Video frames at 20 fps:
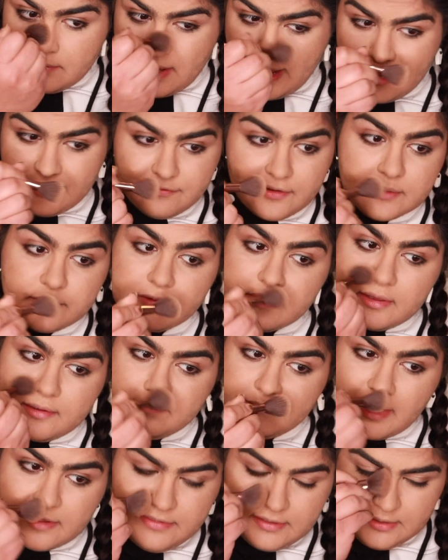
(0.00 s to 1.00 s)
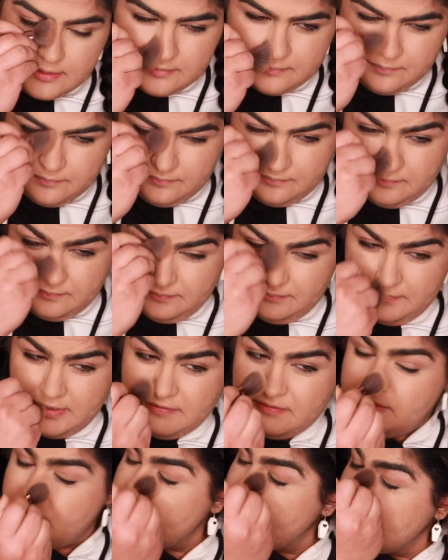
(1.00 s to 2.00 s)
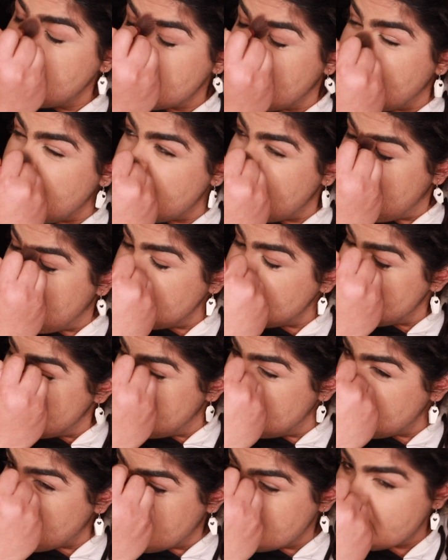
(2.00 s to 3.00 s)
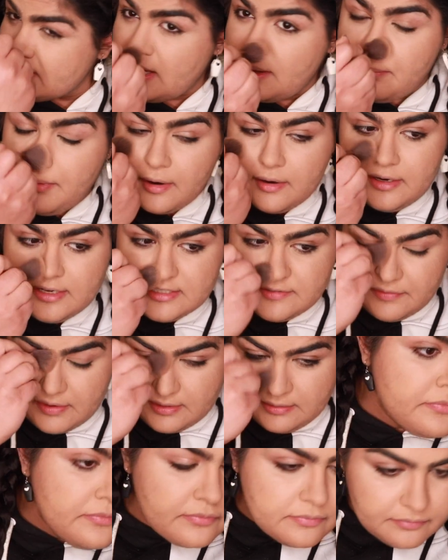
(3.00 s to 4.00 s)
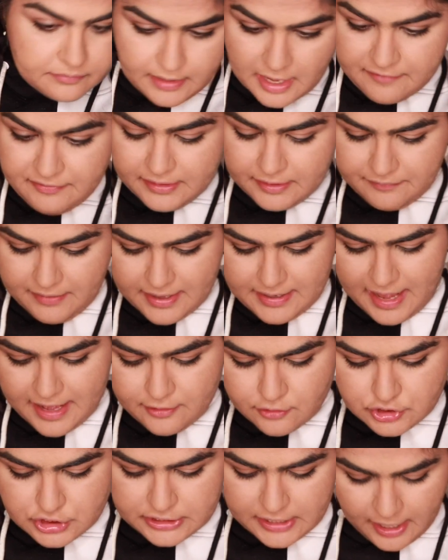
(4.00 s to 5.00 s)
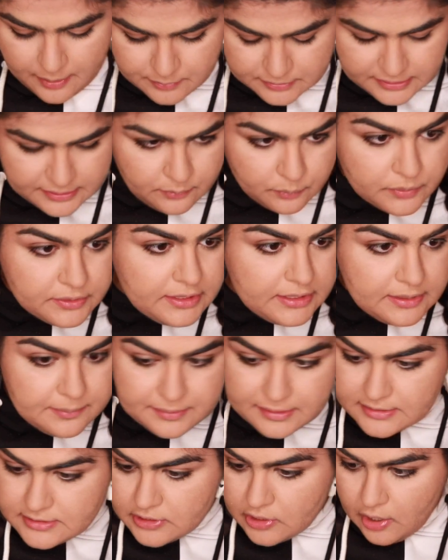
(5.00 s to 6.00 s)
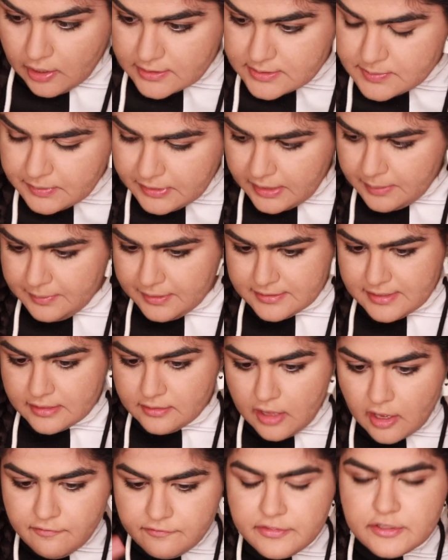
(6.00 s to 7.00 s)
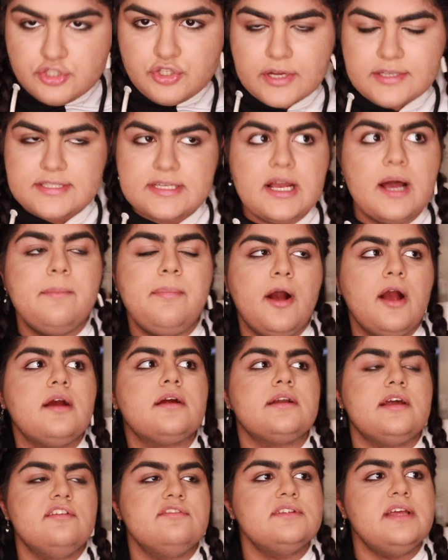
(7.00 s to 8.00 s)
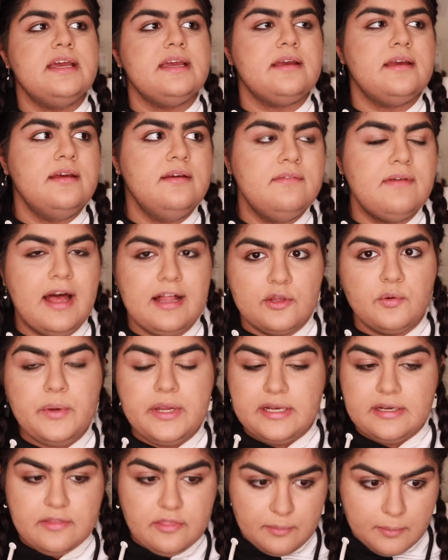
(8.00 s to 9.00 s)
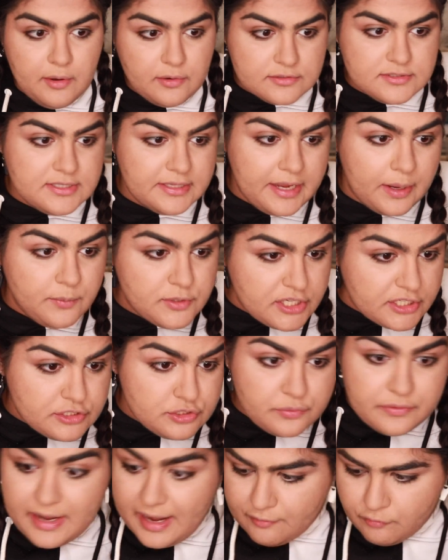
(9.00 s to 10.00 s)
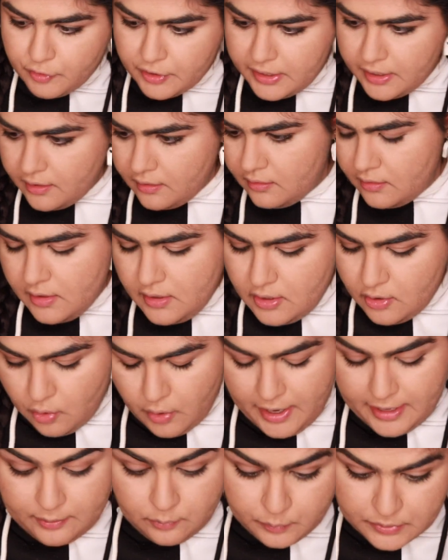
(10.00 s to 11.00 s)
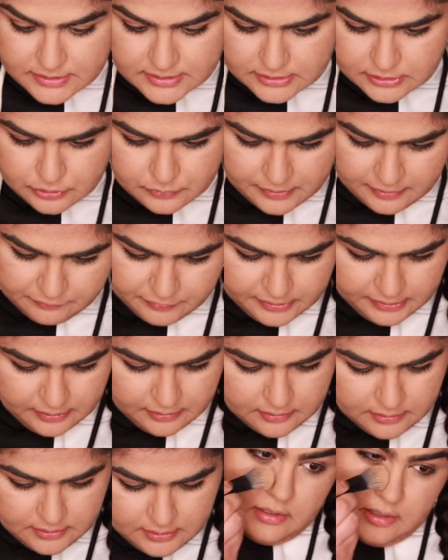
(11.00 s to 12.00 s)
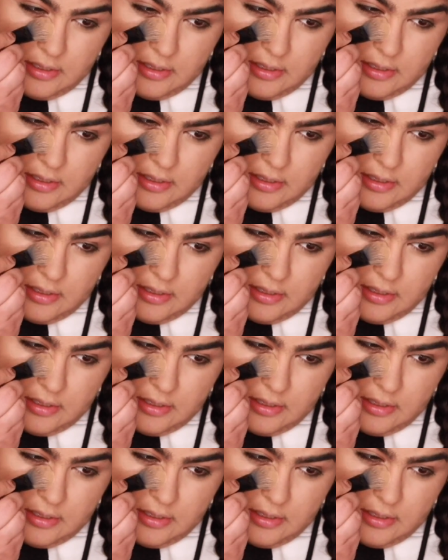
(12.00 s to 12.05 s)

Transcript: I had fun with it. I think even if you don't do anything, just the dressing up part is fun. I feel like if I had energy, I would like really be into cosplay because I love the dressing up part of like Halloween the most. Like I wish I could do that every year, or I had a reason to do it every year.